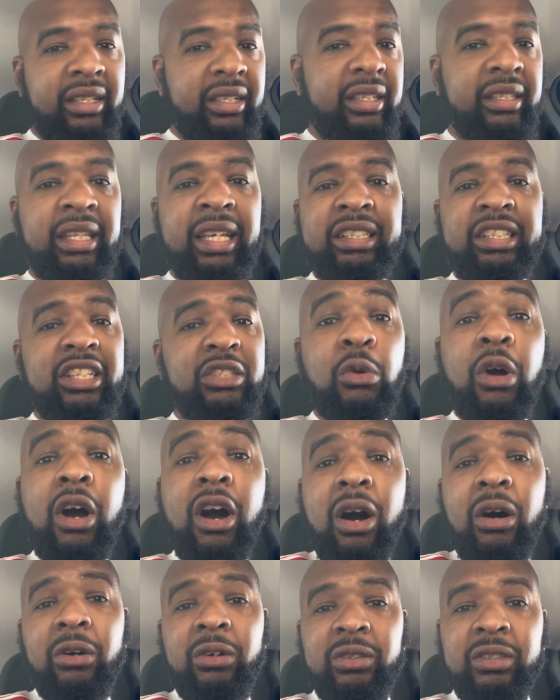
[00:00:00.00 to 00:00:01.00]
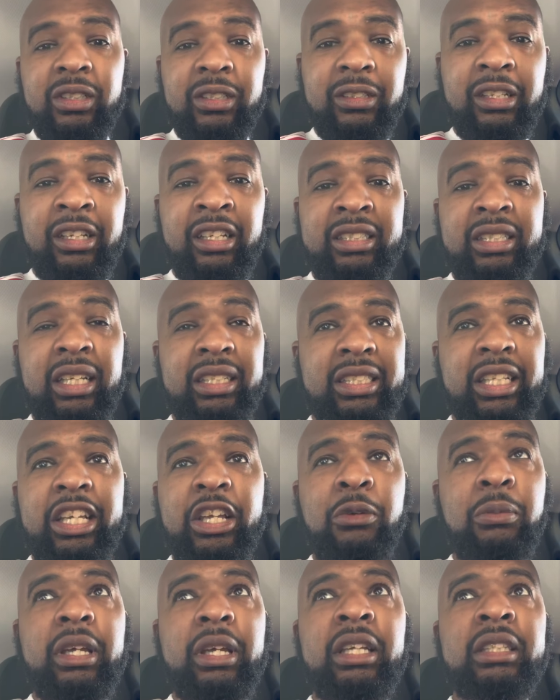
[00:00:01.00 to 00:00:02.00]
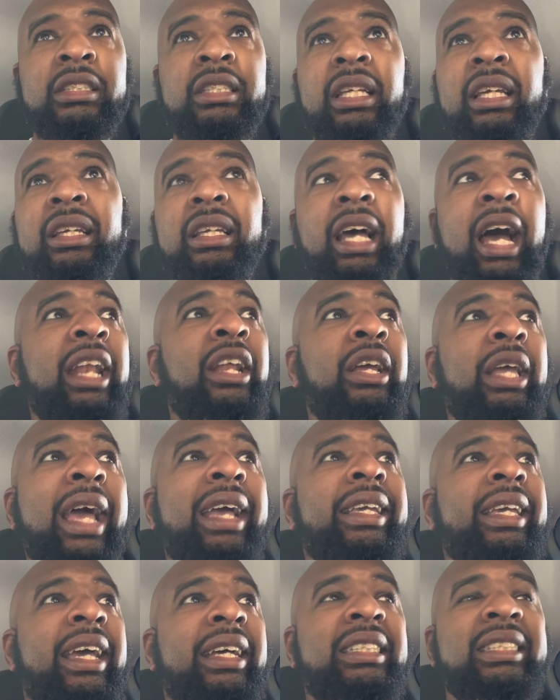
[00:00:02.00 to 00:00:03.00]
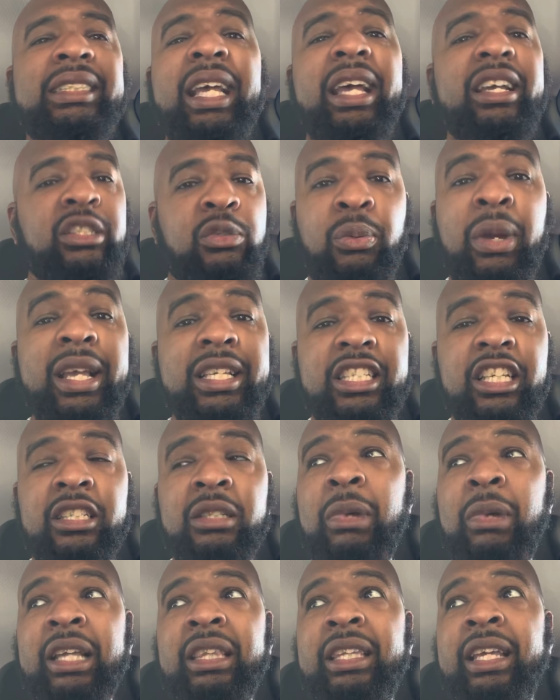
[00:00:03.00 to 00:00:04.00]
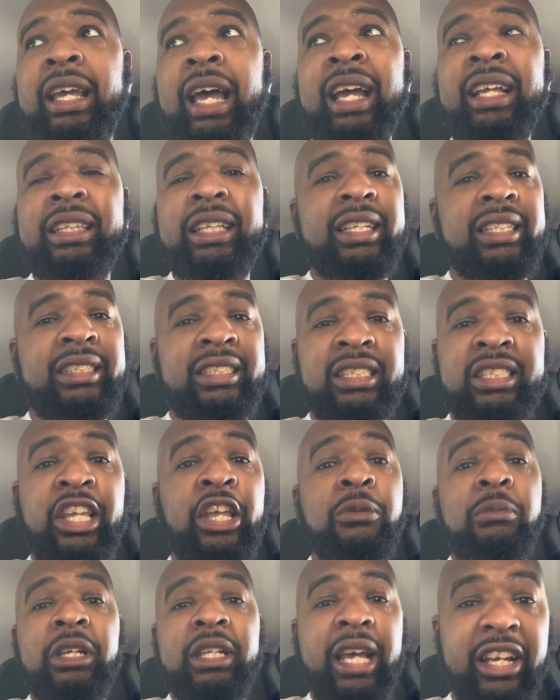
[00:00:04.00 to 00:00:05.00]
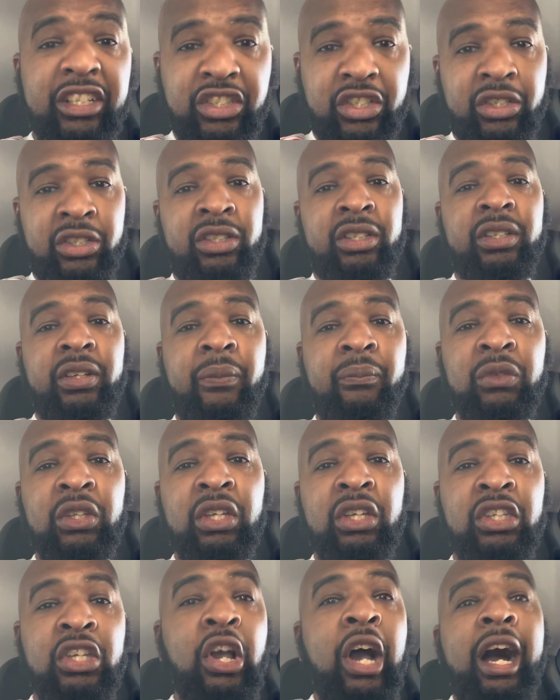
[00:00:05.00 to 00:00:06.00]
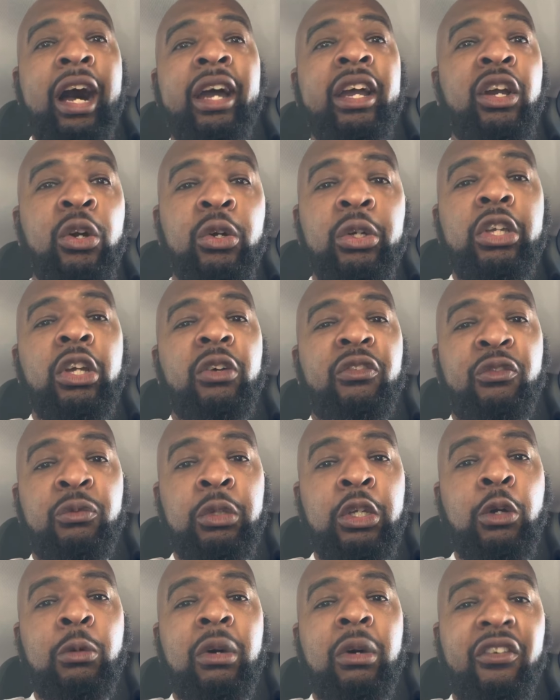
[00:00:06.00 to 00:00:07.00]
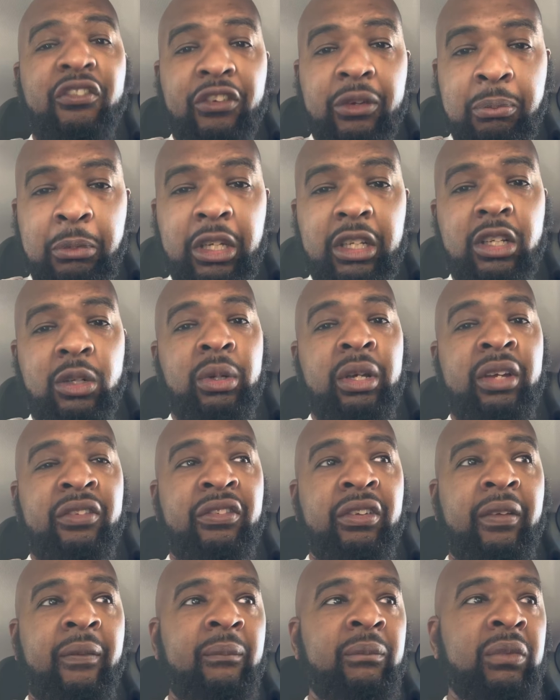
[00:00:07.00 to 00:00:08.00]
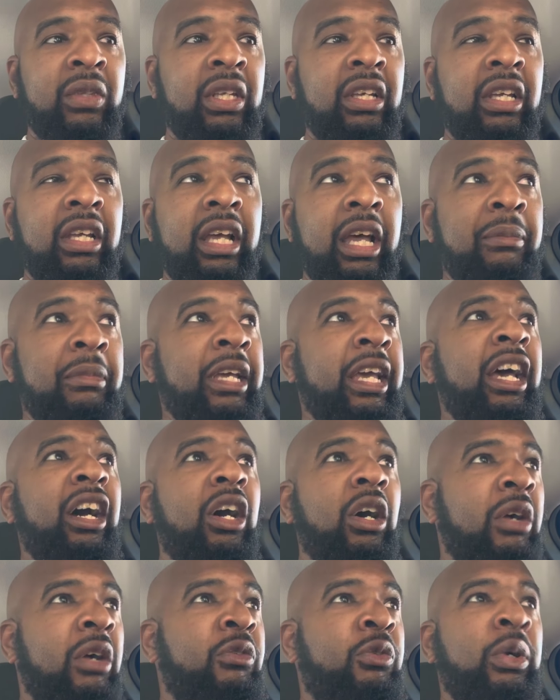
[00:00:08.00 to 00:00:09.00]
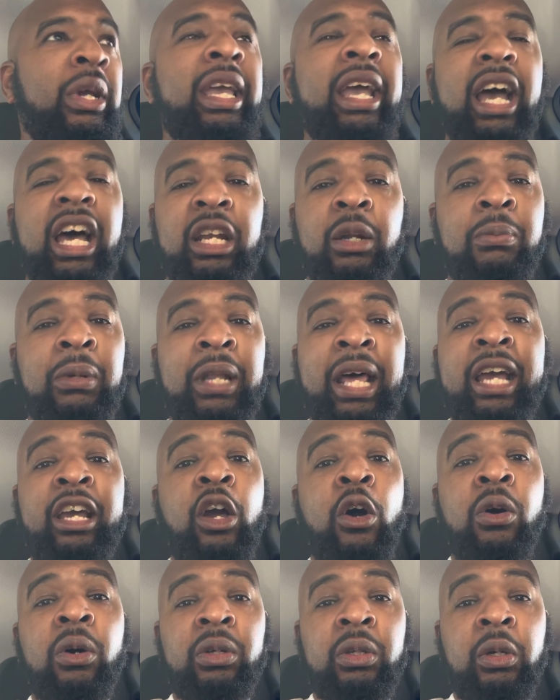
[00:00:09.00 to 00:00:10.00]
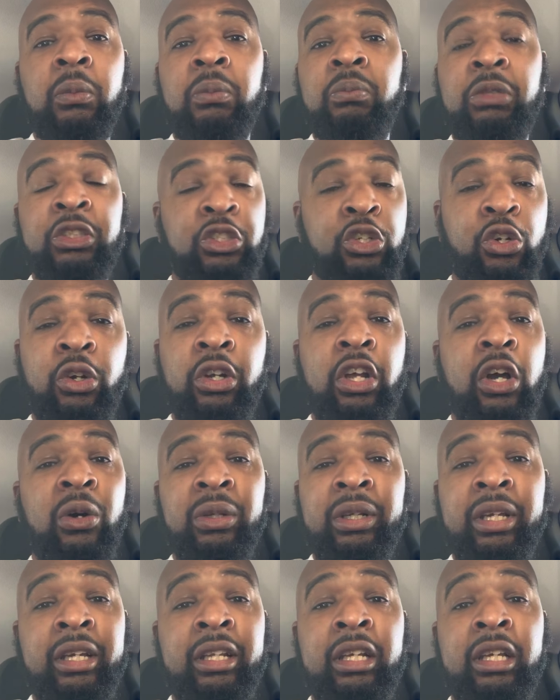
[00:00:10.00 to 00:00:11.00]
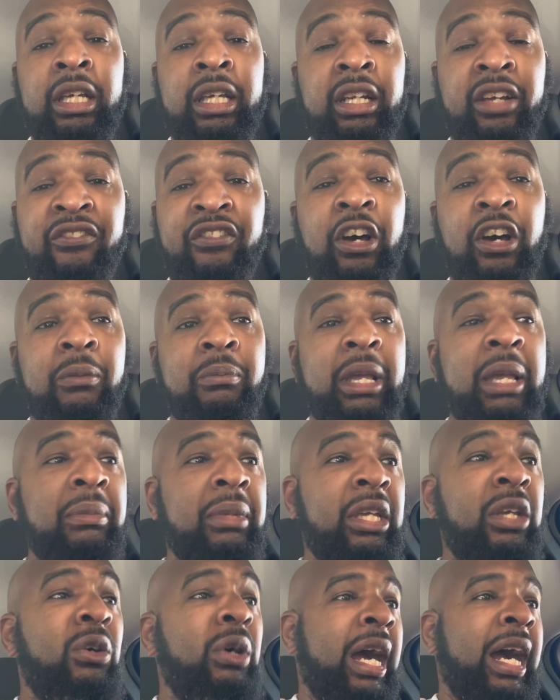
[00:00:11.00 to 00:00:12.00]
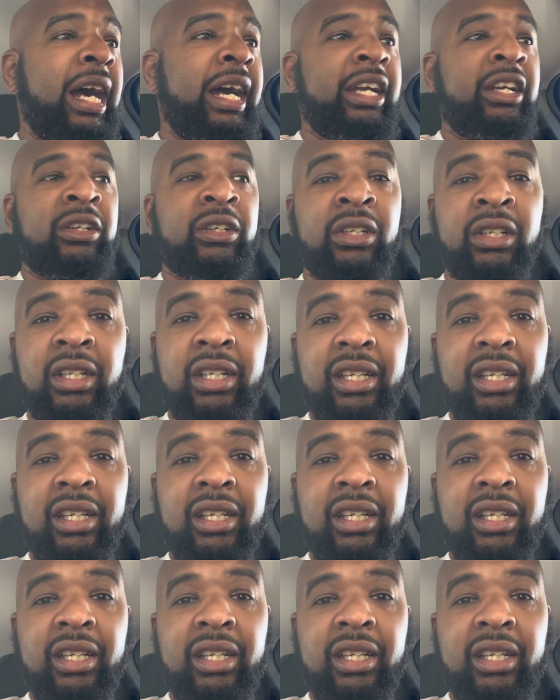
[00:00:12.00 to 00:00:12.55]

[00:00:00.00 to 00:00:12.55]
They just won't. I can't say it's racism. I think it's just human nature. You hire who you're more familiar with. I mean, hell, if we had a black majority owner in the NFL, maybe he would hire